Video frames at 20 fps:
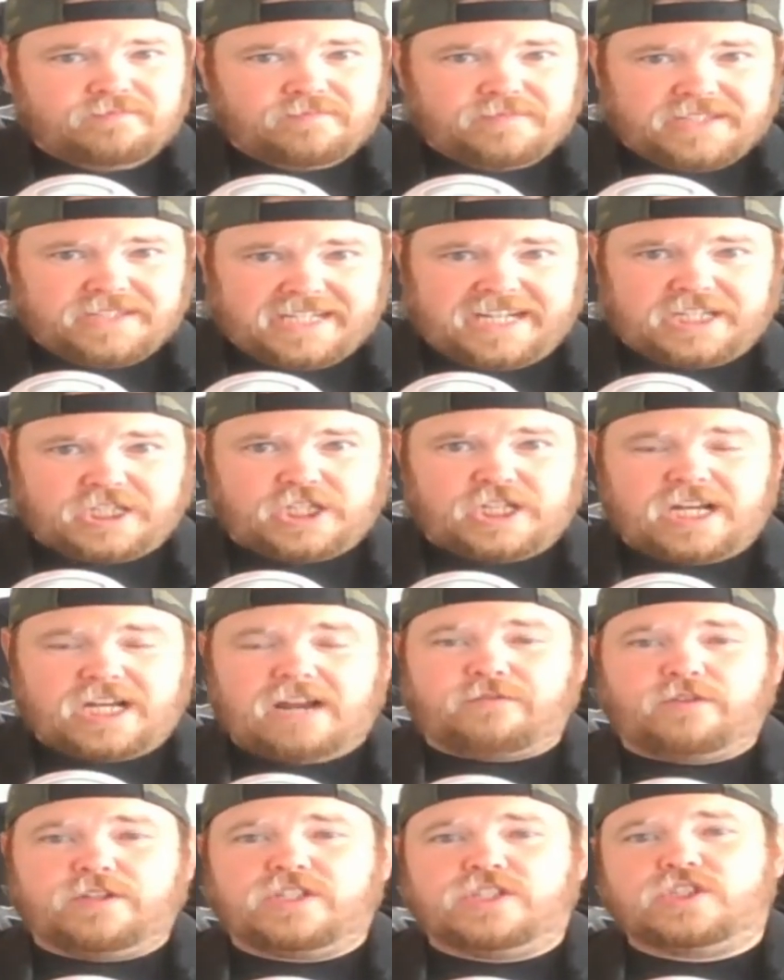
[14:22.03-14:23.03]
each and
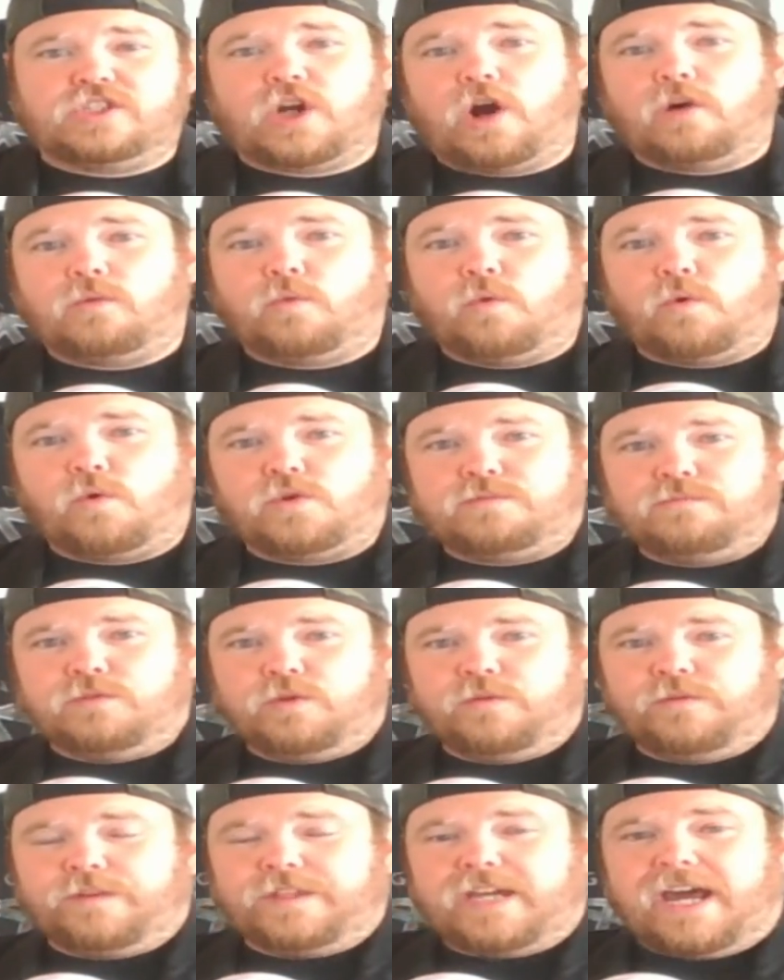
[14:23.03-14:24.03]
every Star Wars
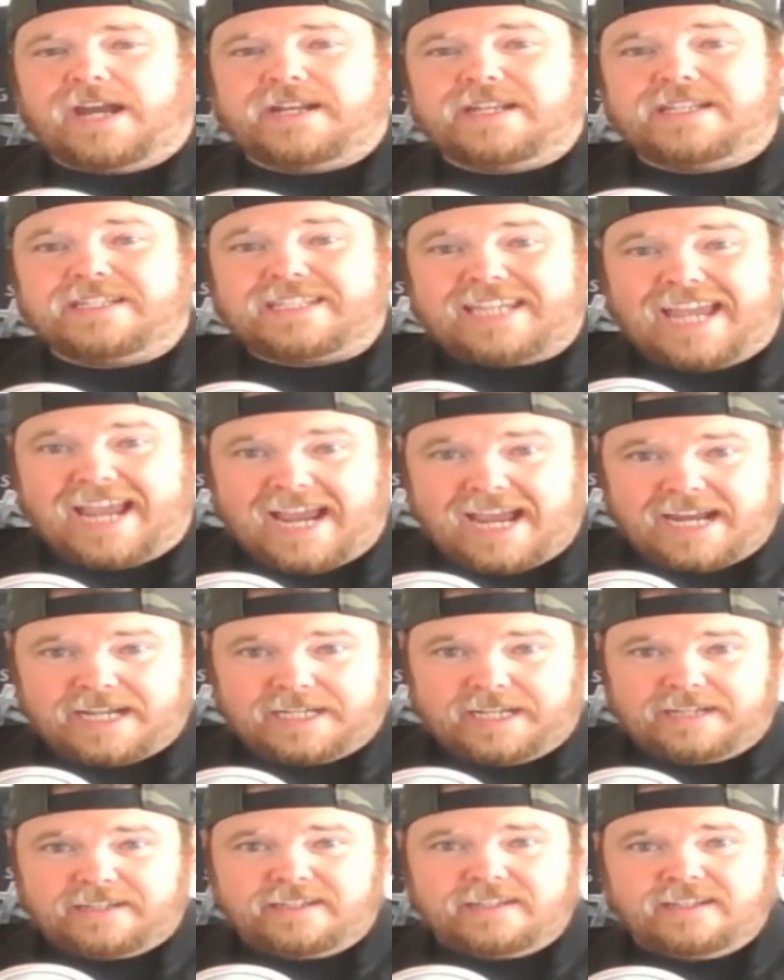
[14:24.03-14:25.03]
movie that is
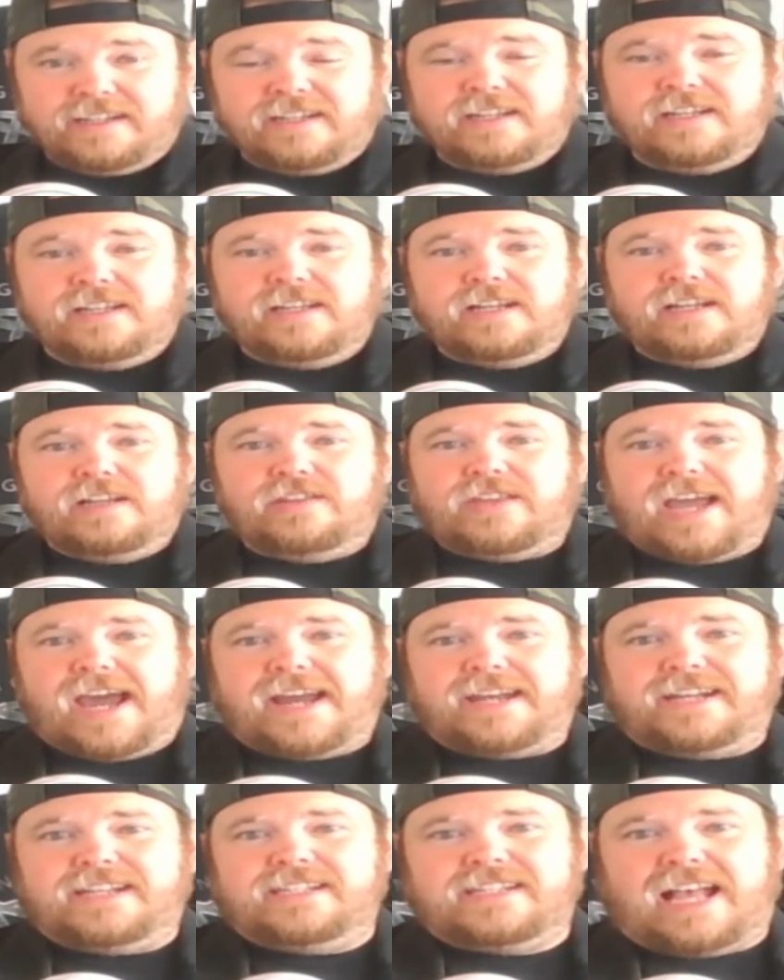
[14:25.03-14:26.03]
canon
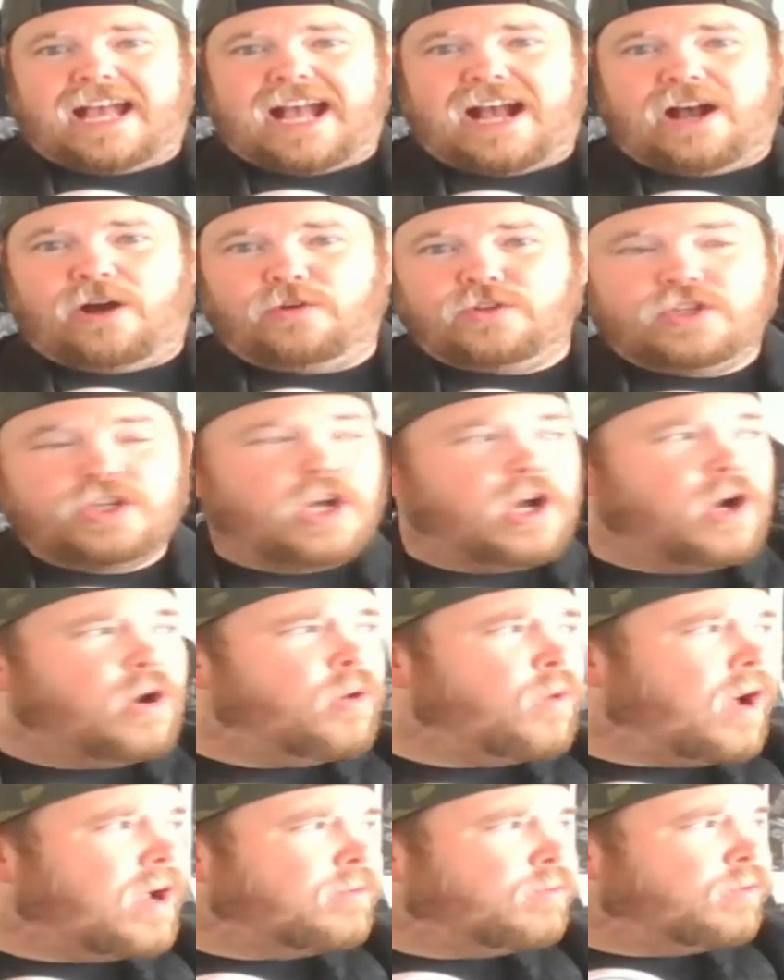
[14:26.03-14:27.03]
that is out.
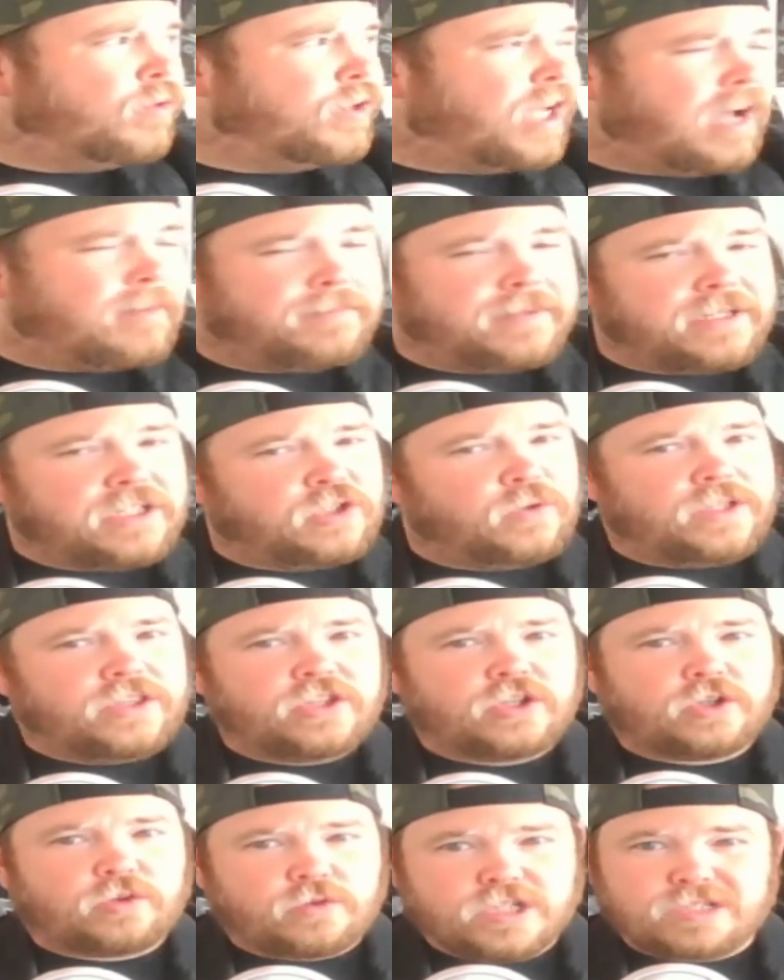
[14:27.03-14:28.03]
No, I will not be doing
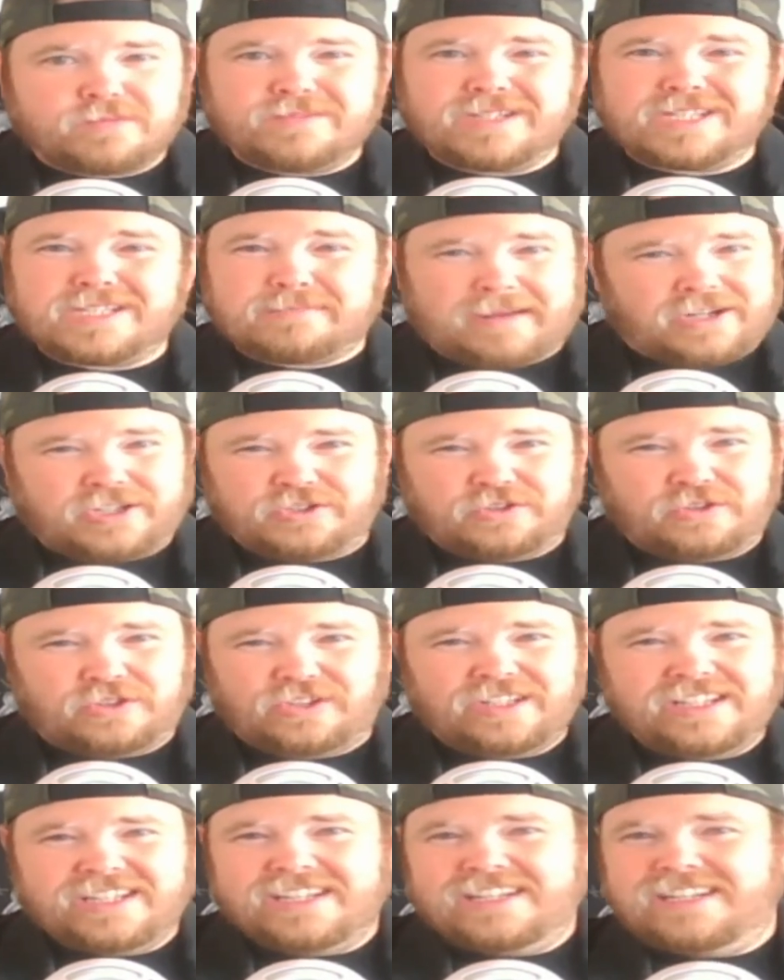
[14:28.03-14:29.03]
the Christmas
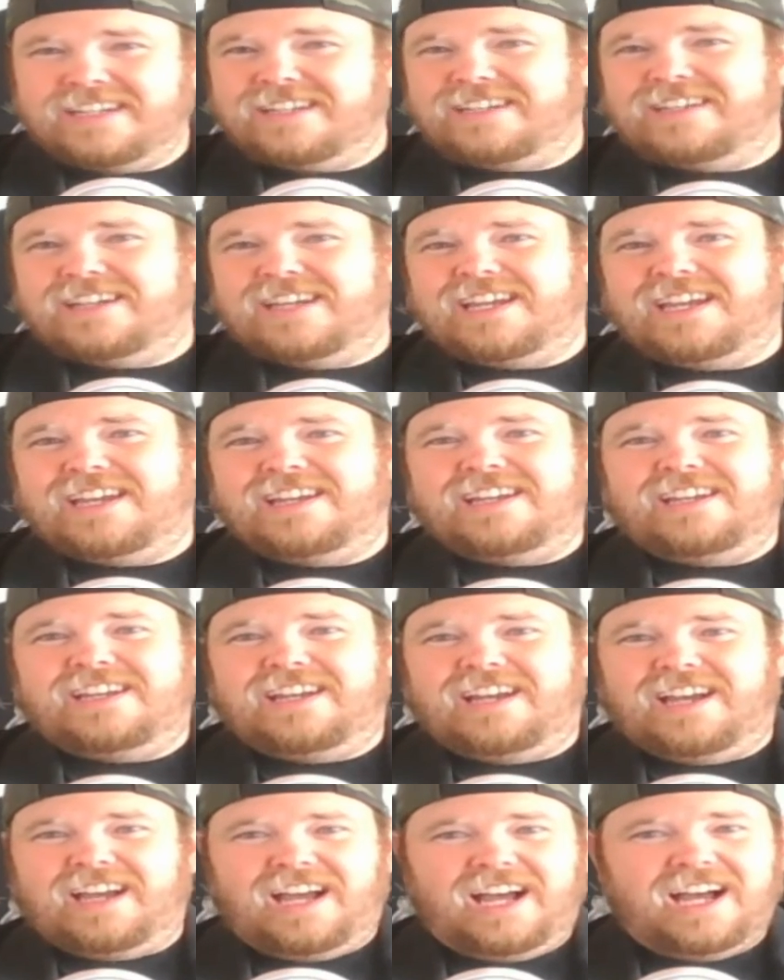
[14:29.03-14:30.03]
special.
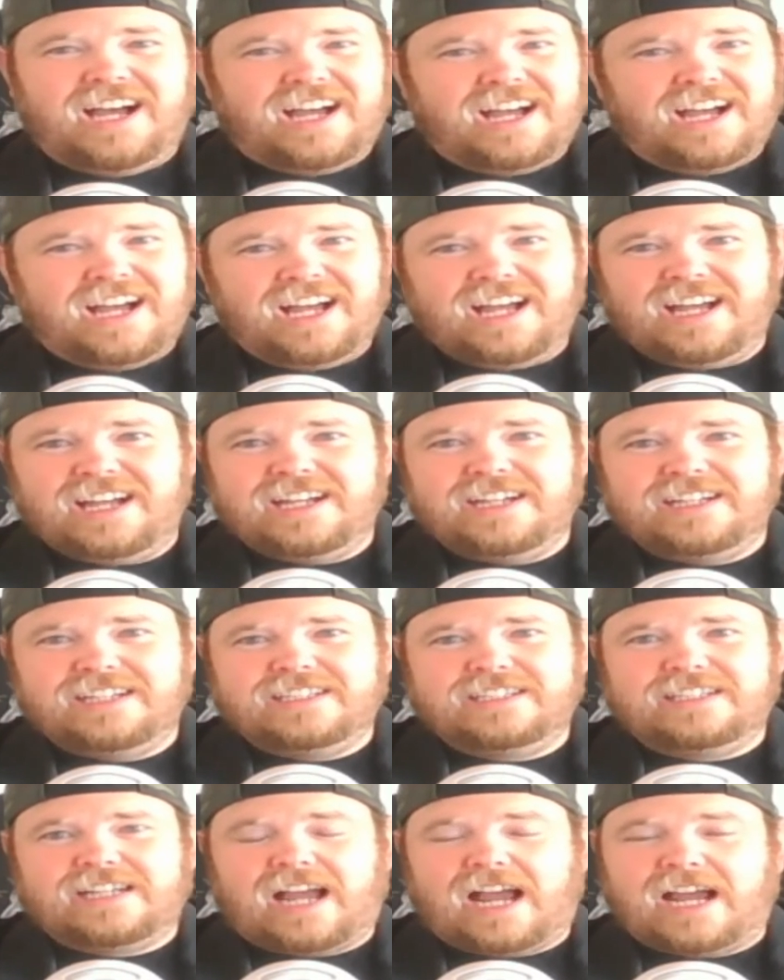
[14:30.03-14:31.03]

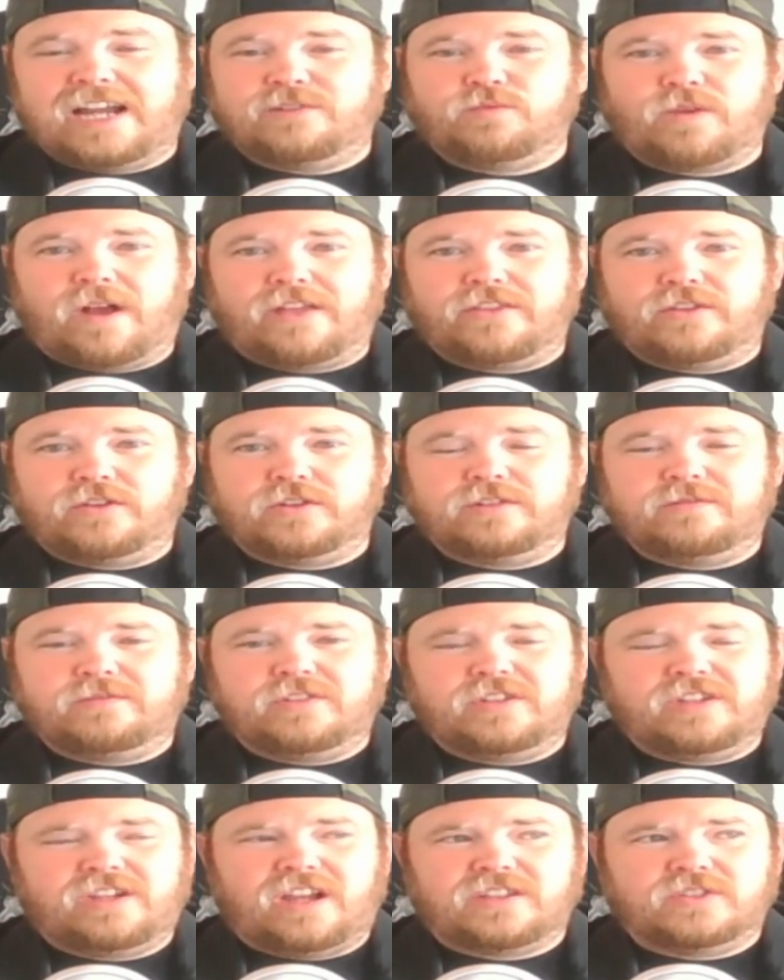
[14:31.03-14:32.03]
I'd rather
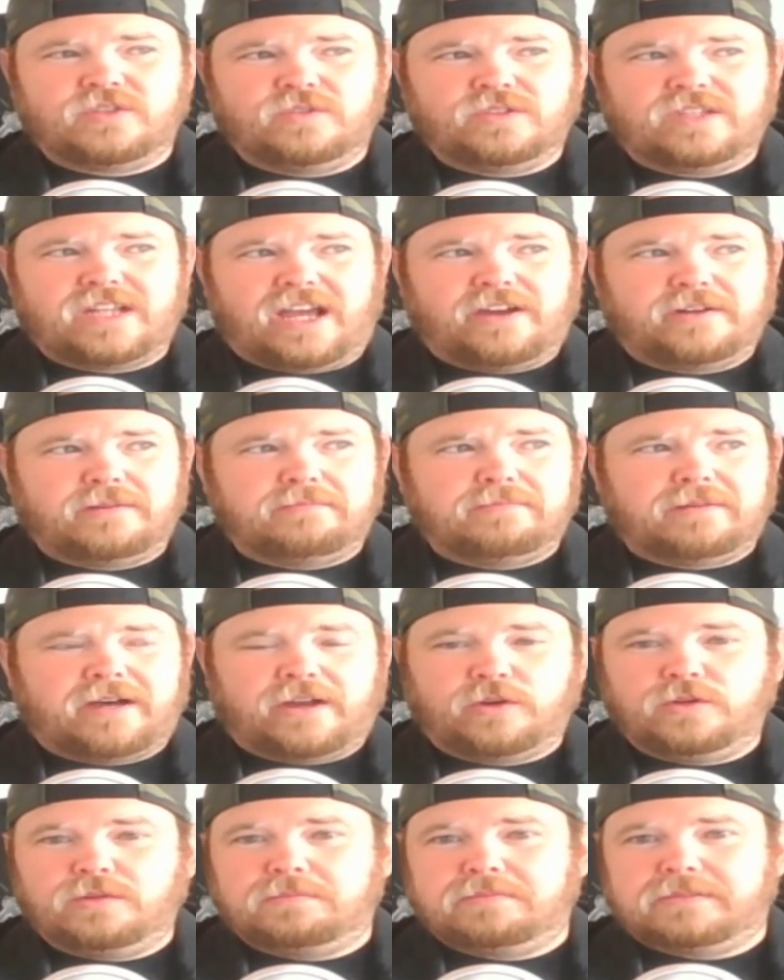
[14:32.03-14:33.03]
guzzle down a
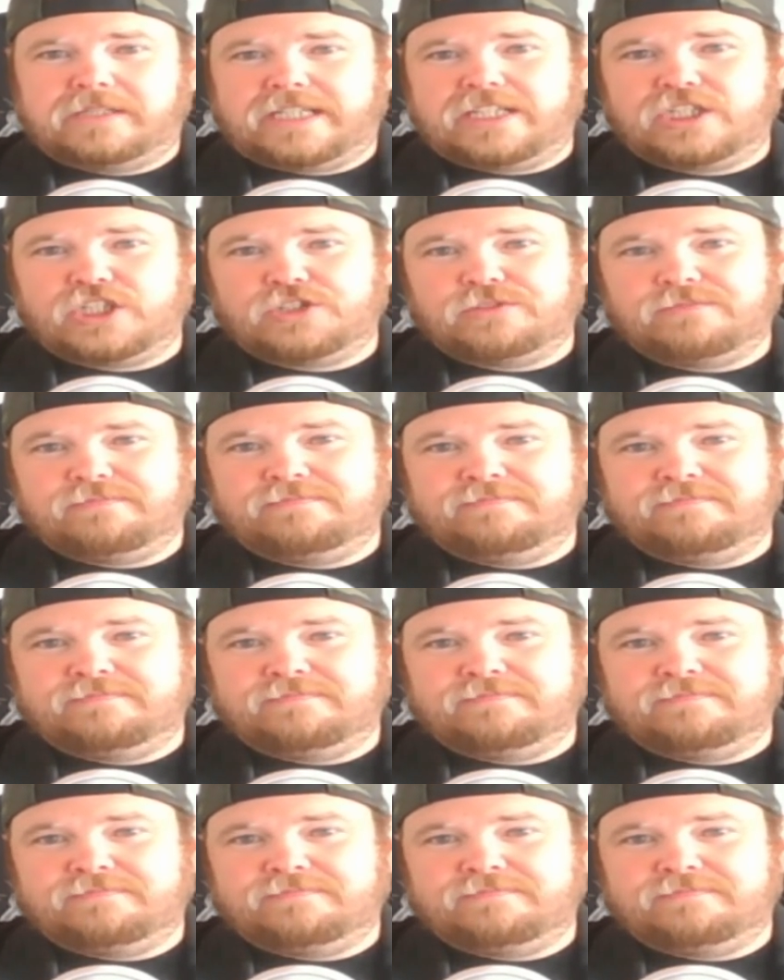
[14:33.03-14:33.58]
bottle of bleach.